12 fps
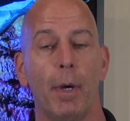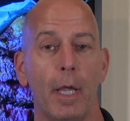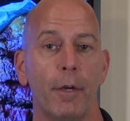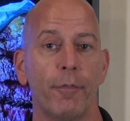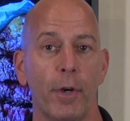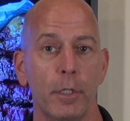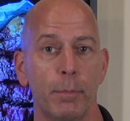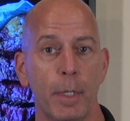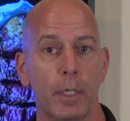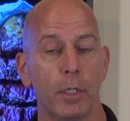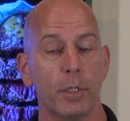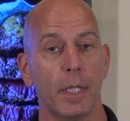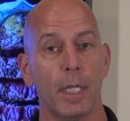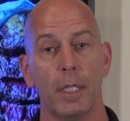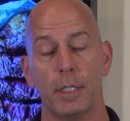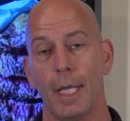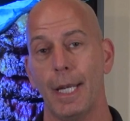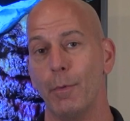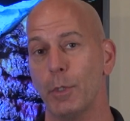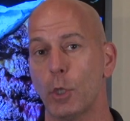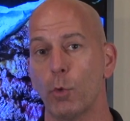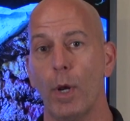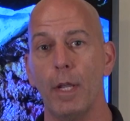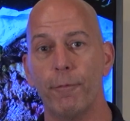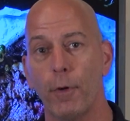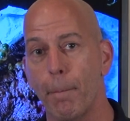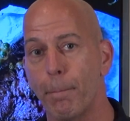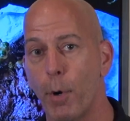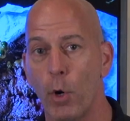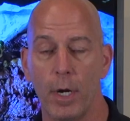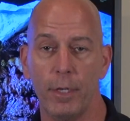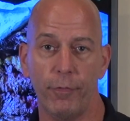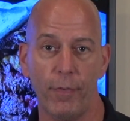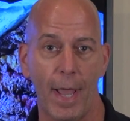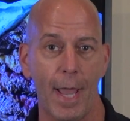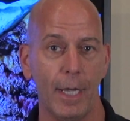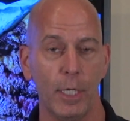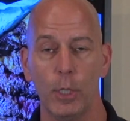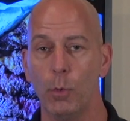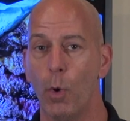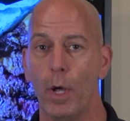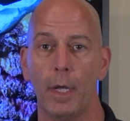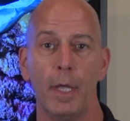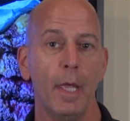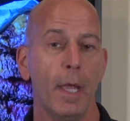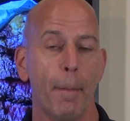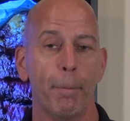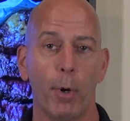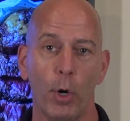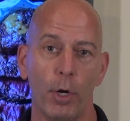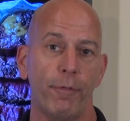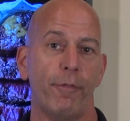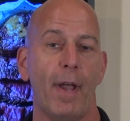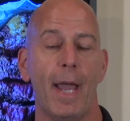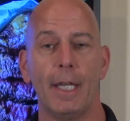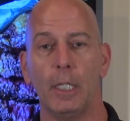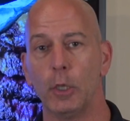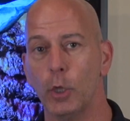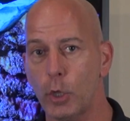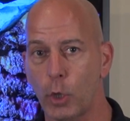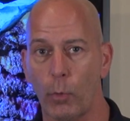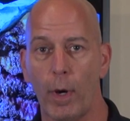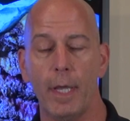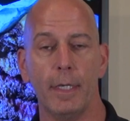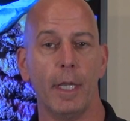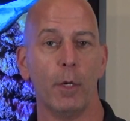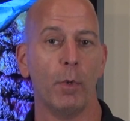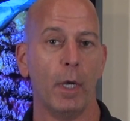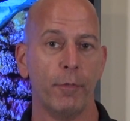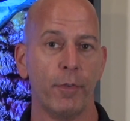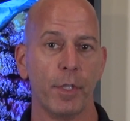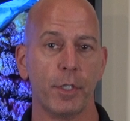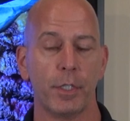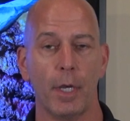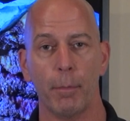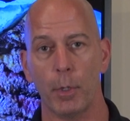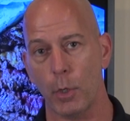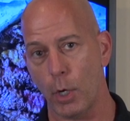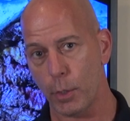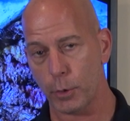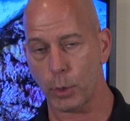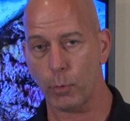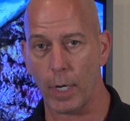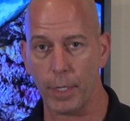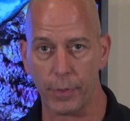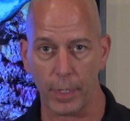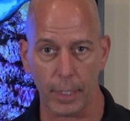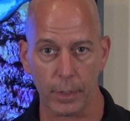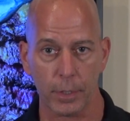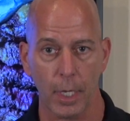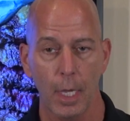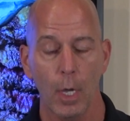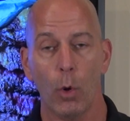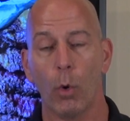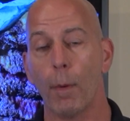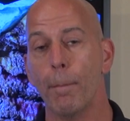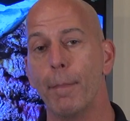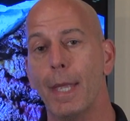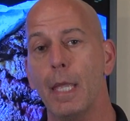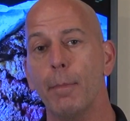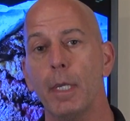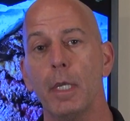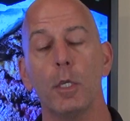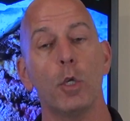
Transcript: by your friends because they said it was great for burning fat and you want to burn fat and look great and get ready for the summer and all those great things. Or maybe